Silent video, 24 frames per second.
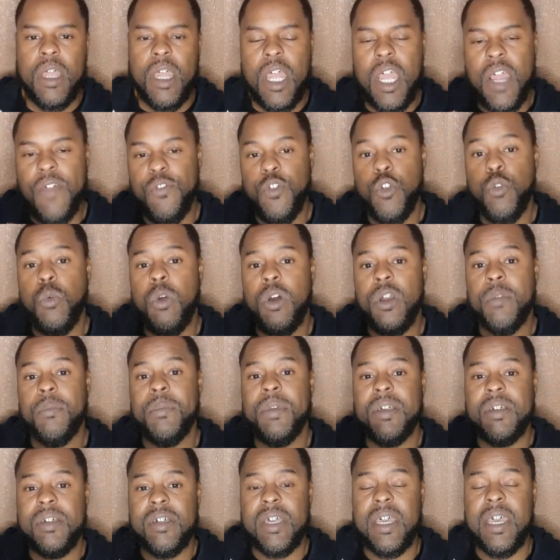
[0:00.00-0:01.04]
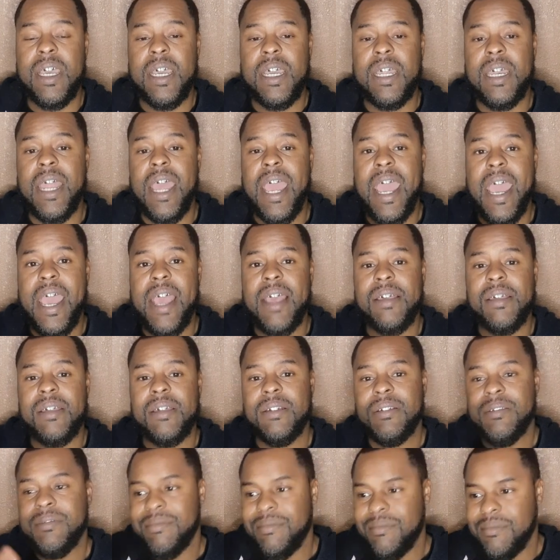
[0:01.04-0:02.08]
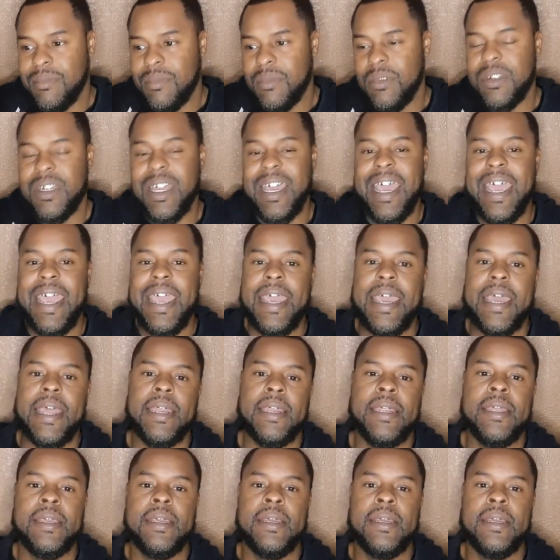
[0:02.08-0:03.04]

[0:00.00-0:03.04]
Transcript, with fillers: if you want to be seen as the head.